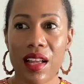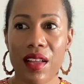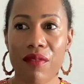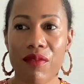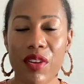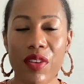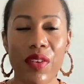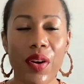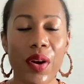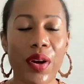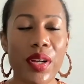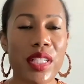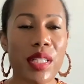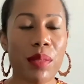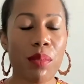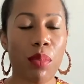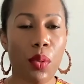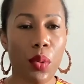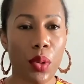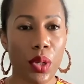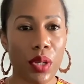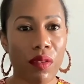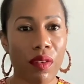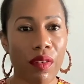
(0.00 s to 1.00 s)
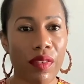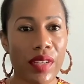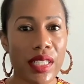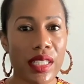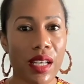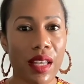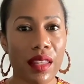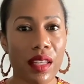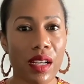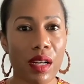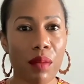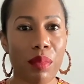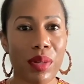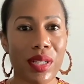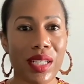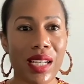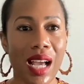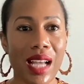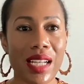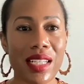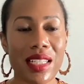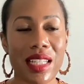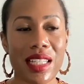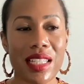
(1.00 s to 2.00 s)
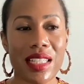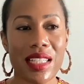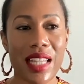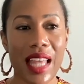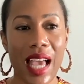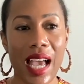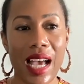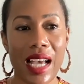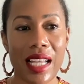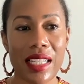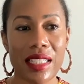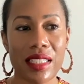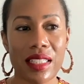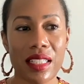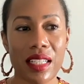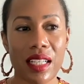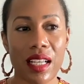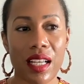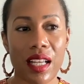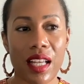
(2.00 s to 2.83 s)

they're very supportive of each other, but not just that,